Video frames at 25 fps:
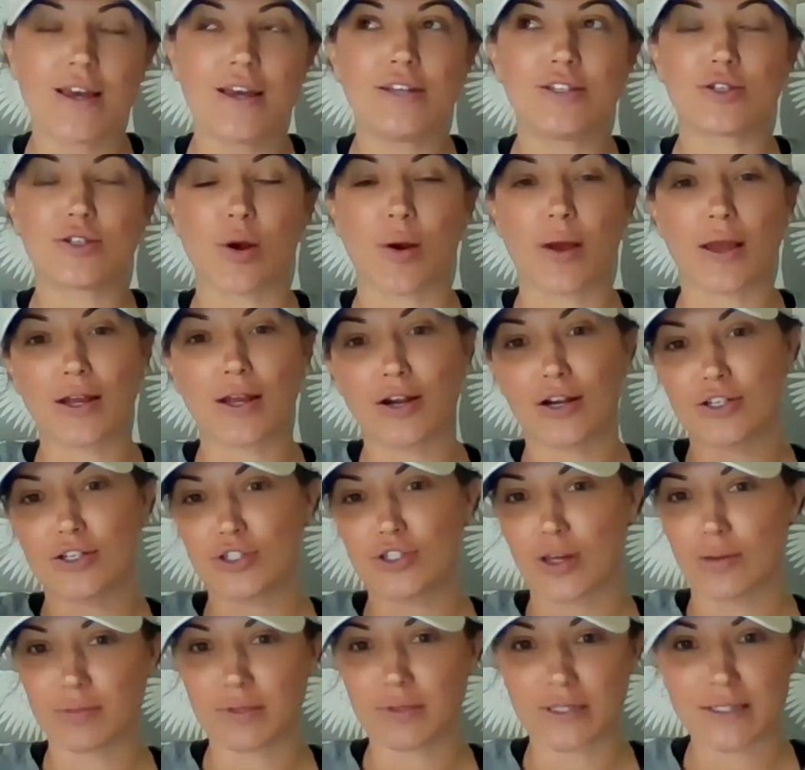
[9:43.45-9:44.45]
So I encourage
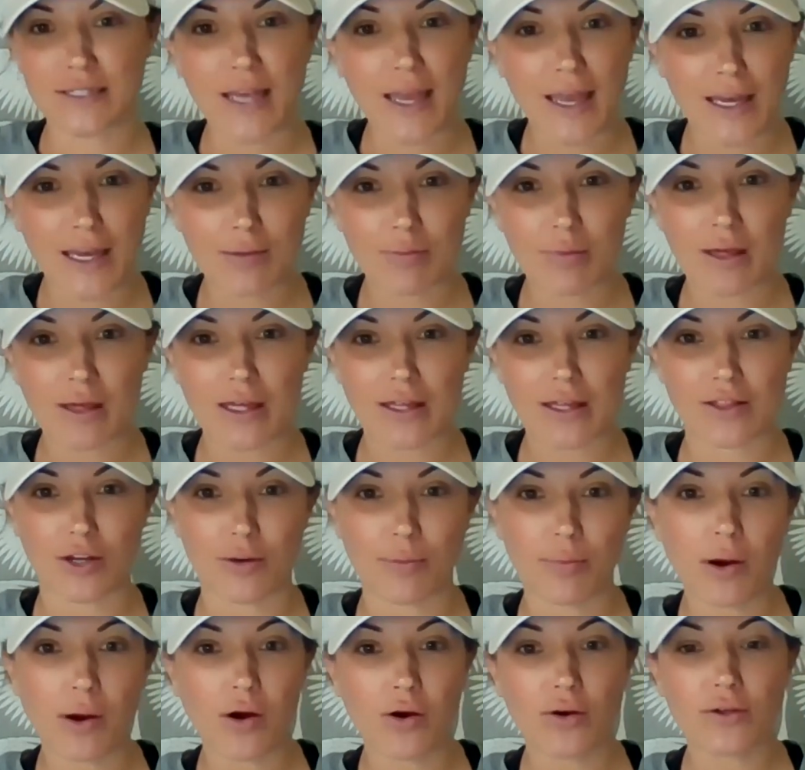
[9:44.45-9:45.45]
them to tag me in their
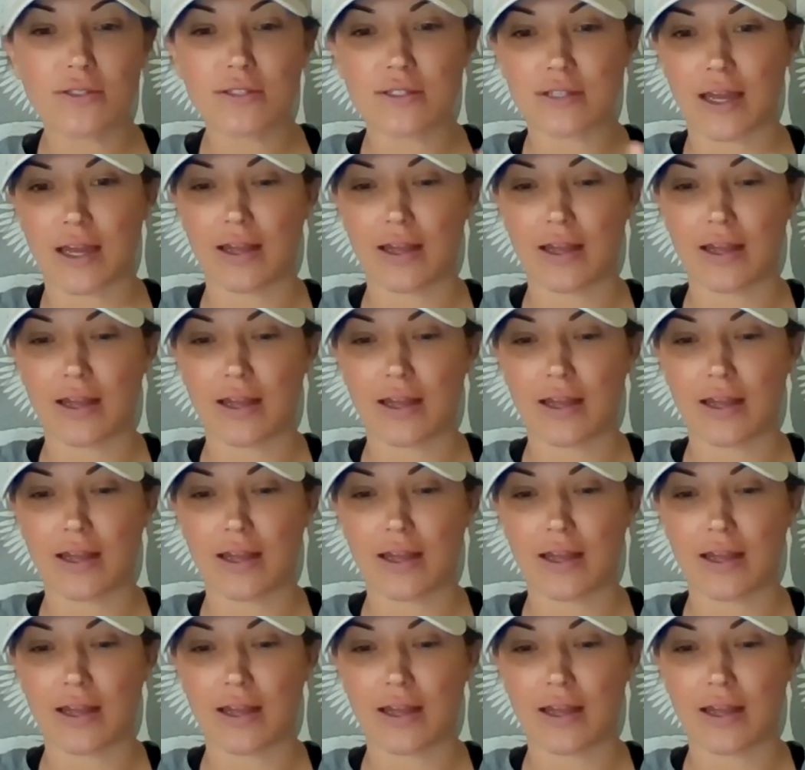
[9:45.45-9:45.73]
post.